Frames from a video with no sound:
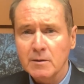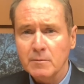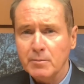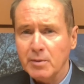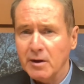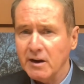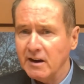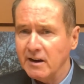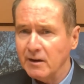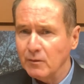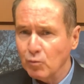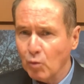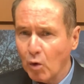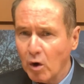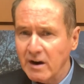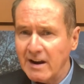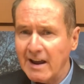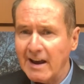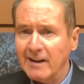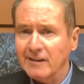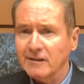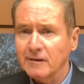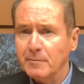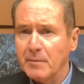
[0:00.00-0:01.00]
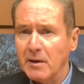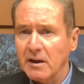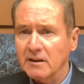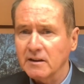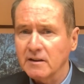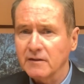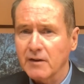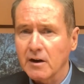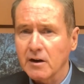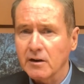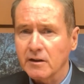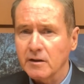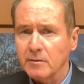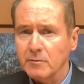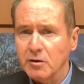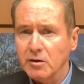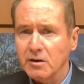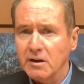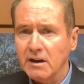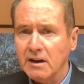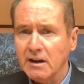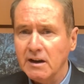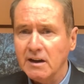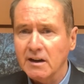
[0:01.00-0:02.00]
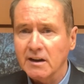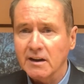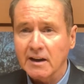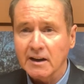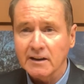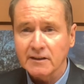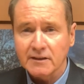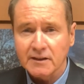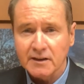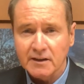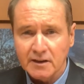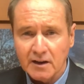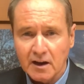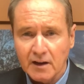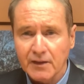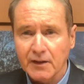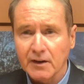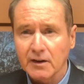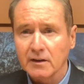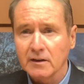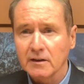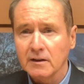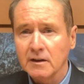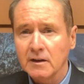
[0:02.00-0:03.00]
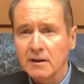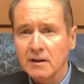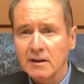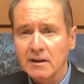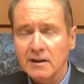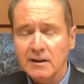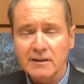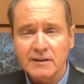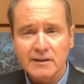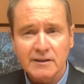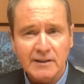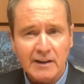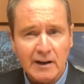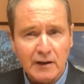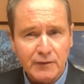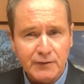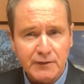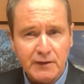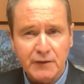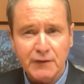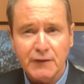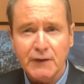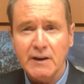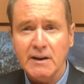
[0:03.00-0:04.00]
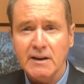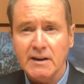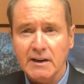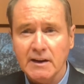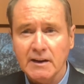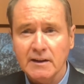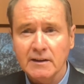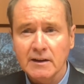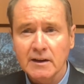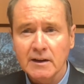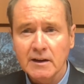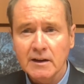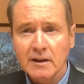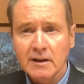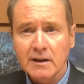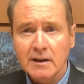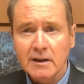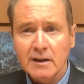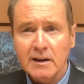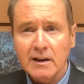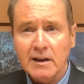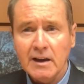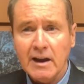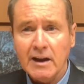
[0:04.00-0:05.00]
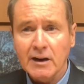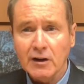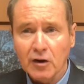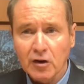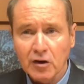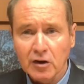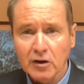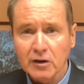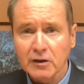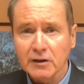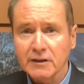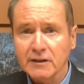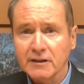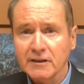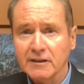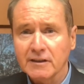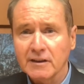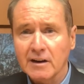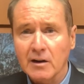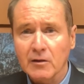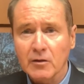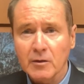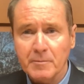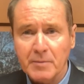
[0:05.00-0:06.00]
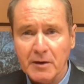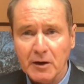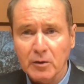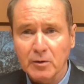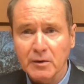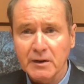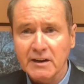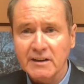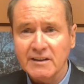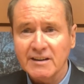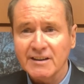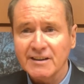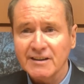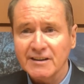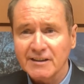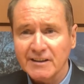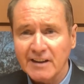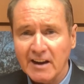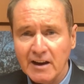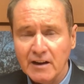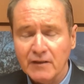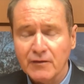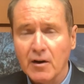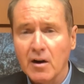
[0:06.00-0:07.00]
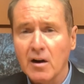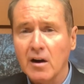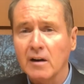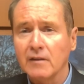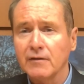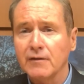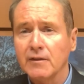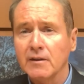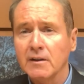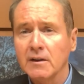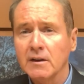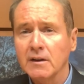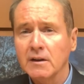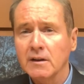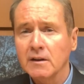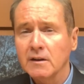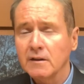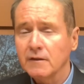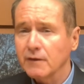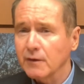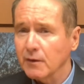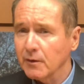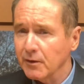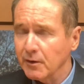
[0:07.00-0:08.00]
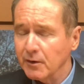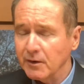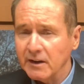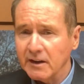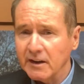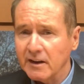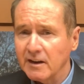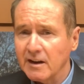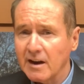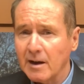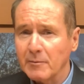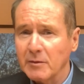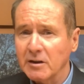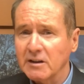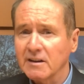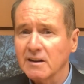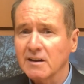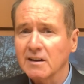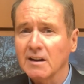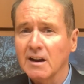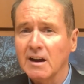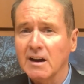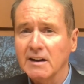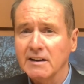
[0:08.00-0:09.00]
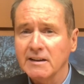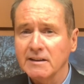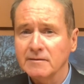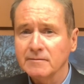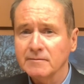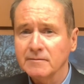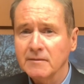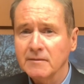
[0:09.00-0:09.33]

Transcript: Pitting one aspect of our community against another is self defeating and hurts our ability to stave off further economic decline.